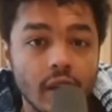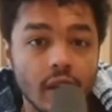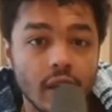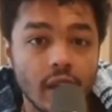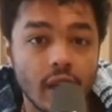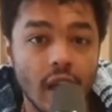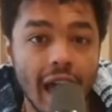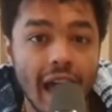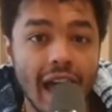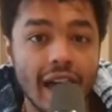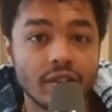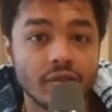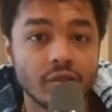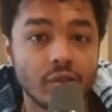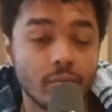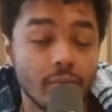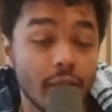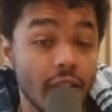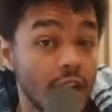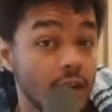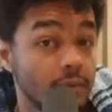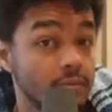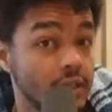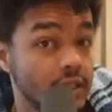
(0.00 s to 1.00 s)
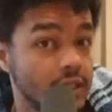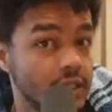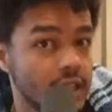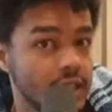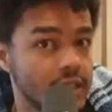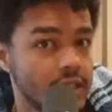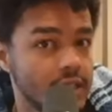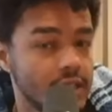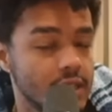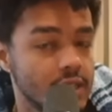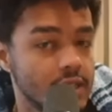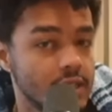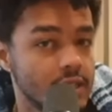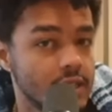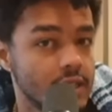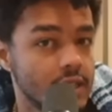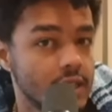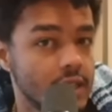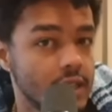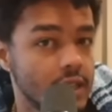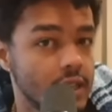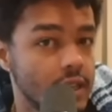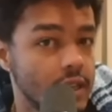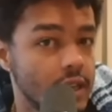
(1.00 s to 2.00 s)
has to make up the distance.
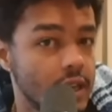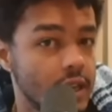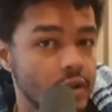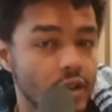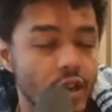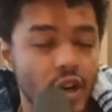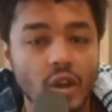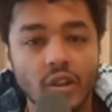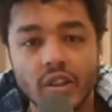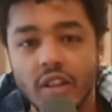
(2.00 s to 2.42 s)
You know,